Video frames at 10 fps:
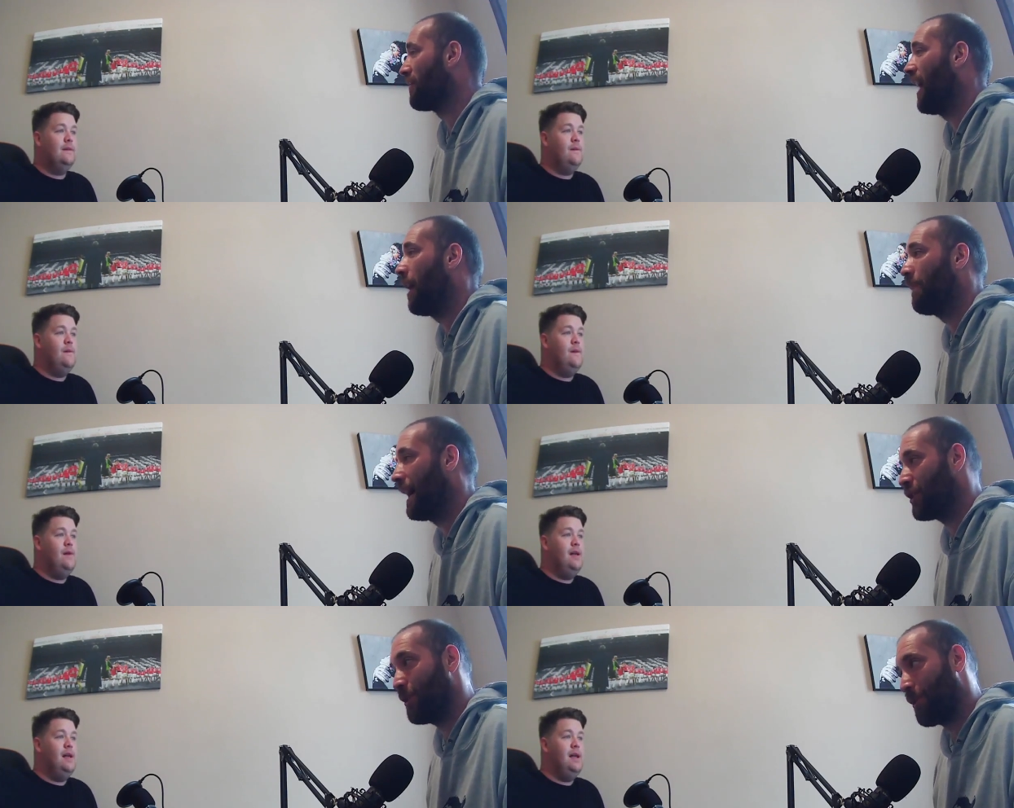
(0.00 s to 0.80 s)
Speaker 1: of how
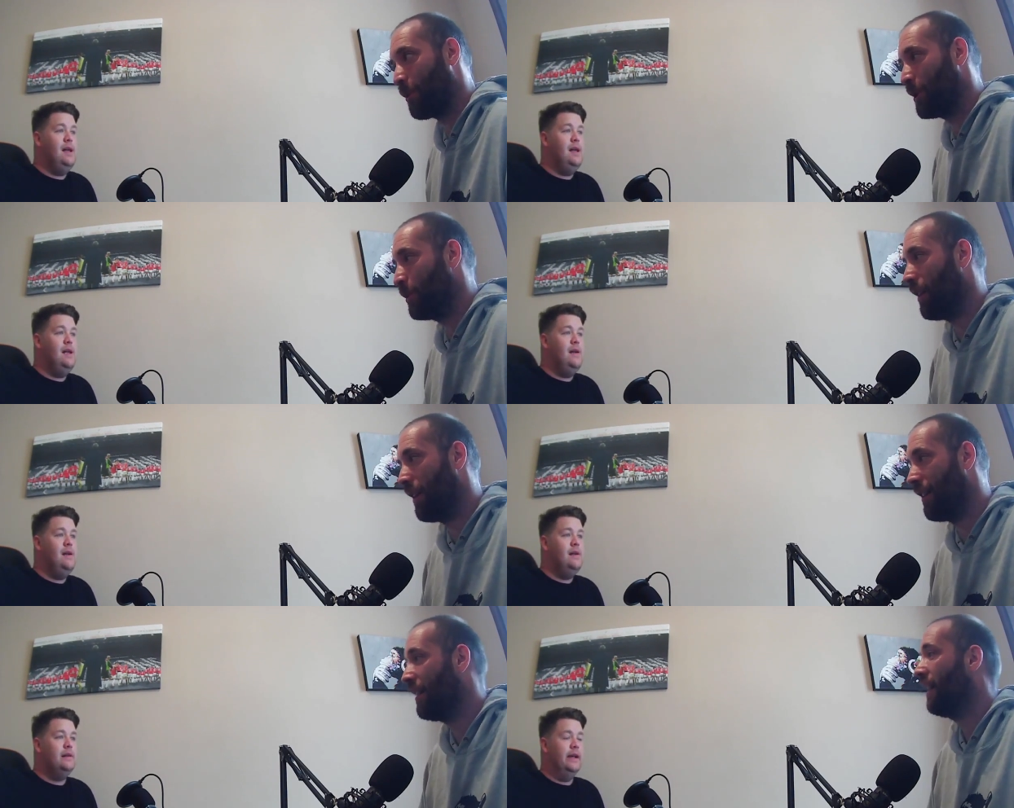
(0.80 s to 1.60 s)
bad you thought you were.